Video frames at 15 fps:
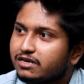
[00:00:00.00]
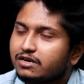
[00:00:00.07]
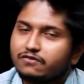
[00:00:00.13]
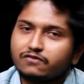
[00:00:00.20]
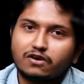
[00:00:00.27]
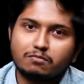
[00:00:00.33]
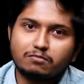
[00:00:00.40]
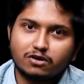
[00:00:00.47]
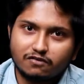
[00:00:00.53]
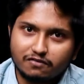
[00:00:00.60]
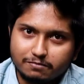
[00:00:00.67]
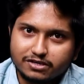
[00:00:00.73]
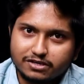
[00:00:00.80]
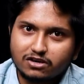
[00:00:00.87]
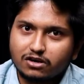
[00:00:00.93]
from
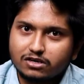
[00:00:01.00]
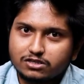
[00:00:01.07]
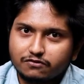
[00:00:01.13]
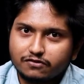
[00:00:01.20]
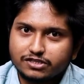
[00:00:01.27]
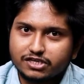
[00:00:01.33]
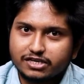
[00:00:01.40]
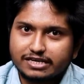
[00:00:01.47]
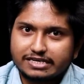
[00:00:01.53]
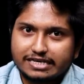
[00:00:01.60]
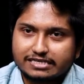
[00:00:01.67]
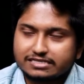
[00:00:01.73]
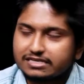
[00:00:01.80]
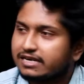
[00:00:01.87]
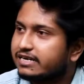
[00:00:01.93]
Government College of Engineering and
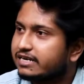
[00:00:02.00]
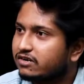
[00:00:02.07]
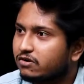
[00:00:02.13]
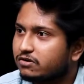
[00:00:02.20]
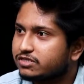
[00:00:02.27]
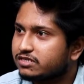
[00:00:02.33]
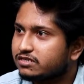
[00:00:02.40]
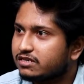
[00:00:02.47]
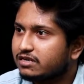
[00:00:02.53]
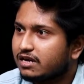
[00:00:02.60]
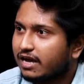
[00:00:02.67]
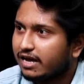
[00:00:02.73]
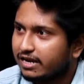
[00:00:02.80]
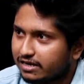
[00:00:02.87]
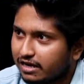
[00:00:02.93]
Textile Technology
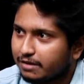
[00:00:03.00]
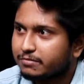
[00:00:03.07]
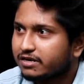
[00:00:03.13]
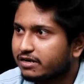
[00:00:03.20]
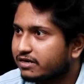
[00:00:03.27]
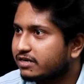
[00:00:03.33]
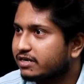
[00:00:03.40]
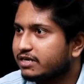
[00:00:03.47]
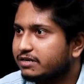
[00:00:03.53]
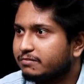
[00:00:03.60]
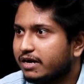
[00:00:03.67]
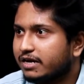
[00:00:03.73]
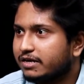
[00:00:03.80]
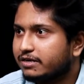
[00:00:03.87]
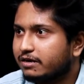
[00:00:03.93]
and I'm currently in
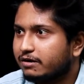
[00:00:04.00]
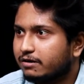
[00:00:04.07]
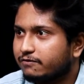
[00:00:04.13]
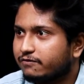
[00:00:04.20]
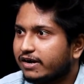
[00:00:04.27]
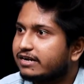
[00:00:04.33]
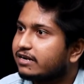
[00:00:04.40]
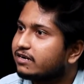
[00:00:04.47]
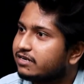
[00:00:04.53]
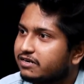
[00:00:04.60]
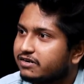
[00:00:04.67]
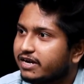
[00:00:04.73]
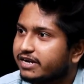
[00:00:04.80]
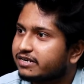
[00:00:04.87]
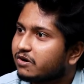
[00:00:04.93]
my uh, final year
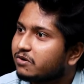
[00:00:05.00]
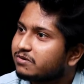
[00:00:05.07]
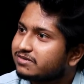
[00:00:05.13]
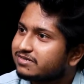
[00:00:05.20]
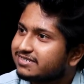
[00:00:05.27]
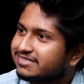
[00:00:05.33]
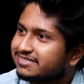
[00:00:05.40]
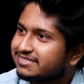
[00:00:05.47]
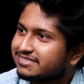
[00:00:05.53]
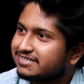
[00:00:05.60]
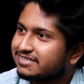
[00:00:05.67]
right now. Okay,